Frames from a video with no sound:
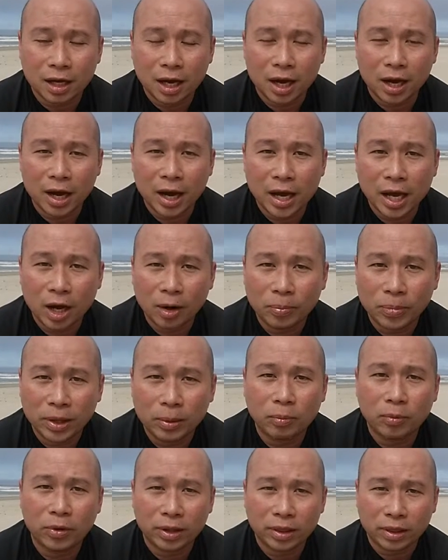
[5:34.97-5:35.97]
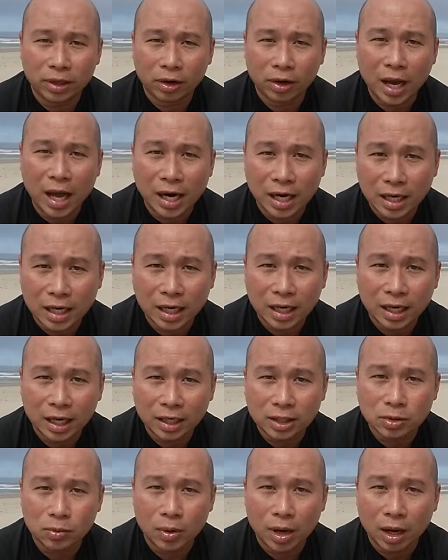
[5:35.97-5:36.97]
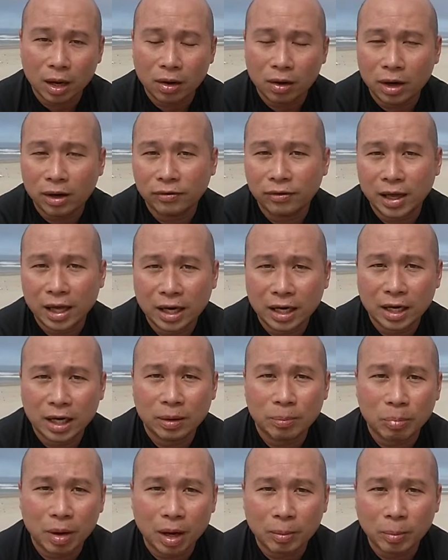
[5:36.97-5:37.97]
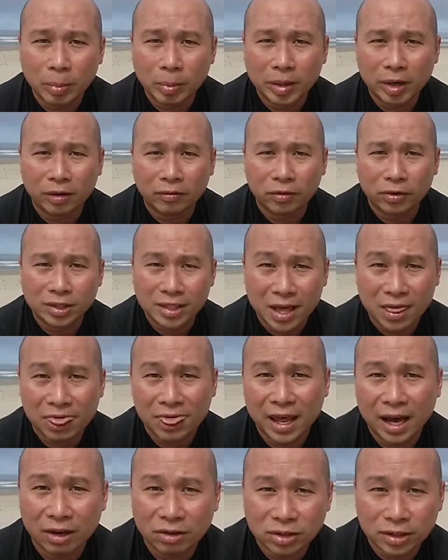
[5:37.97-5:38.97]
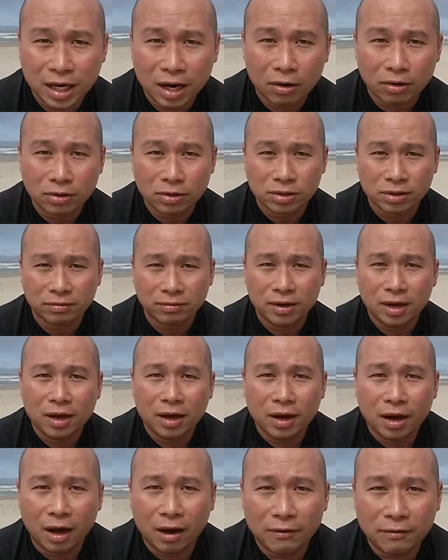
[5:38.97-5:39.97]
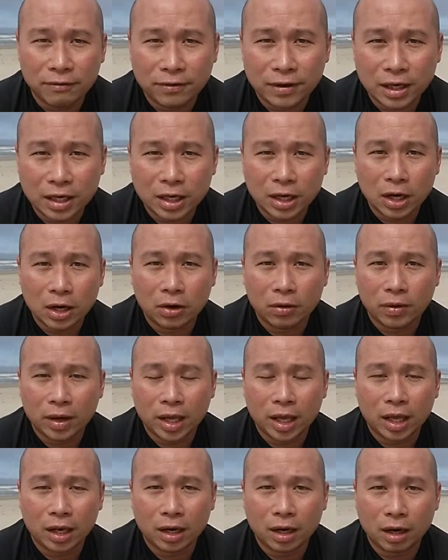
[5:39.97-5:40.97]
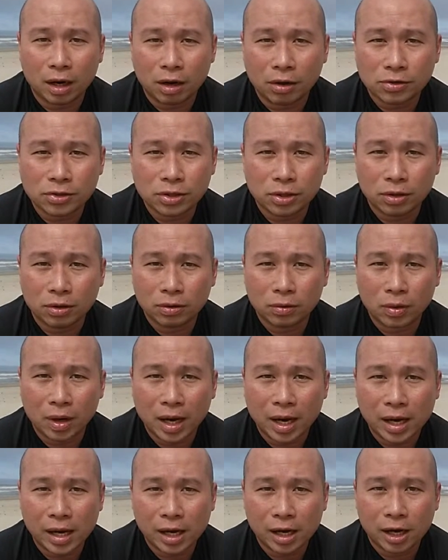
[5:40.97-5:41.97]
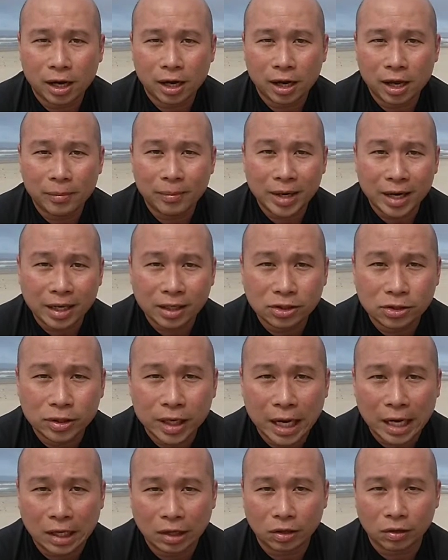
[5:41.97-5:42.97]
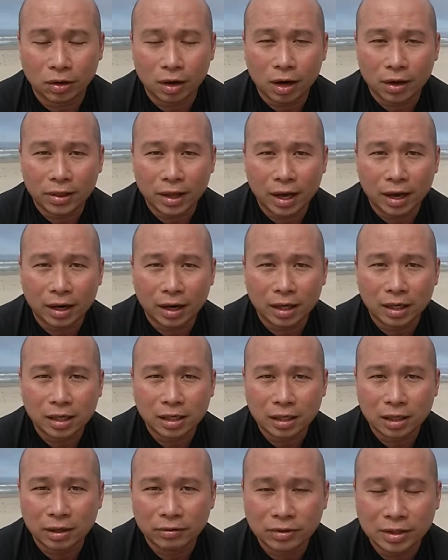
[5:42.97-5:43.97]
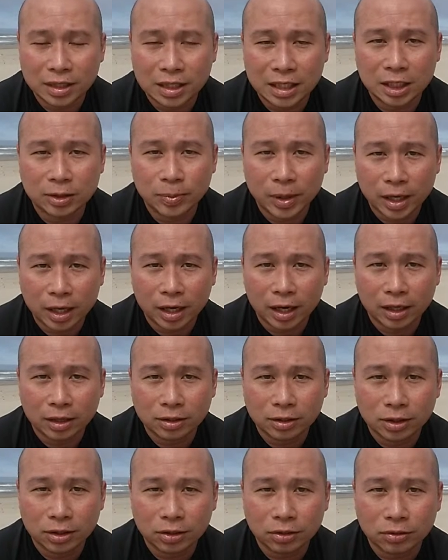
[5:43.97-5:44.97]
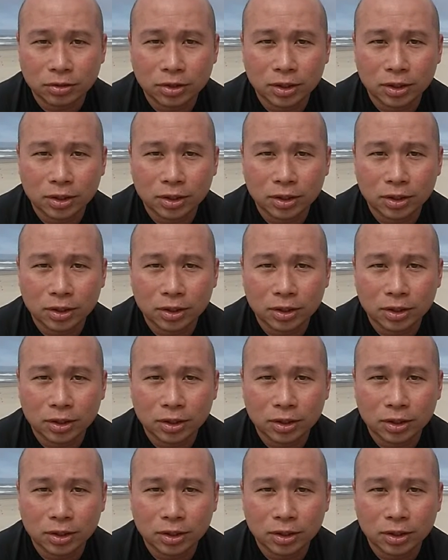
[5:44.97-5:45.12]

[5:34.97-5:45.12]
I help them with their editing as well. I've edited probably over 10,000 hours of video, and also I am an educator on that. I love to teach my clients too.